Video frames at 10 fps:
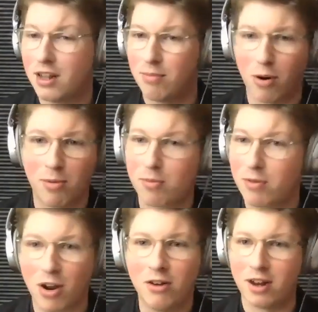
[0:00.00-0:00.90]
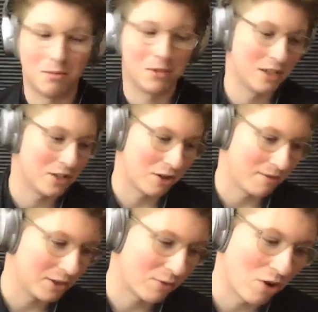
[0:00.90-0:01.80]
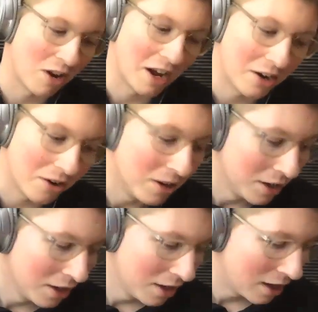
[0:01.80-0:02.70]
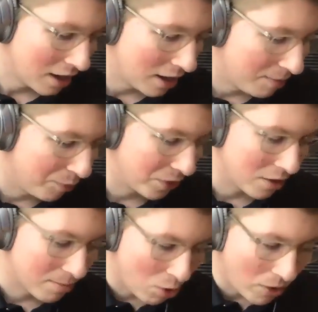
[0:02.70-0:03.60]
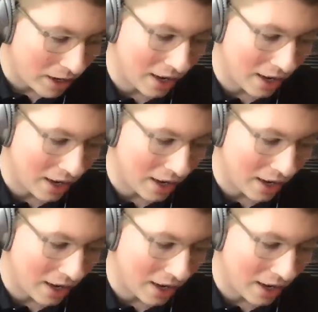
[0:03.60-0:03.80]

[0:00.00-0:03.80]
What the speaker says: They probably run on Amazon servers for all I know. The point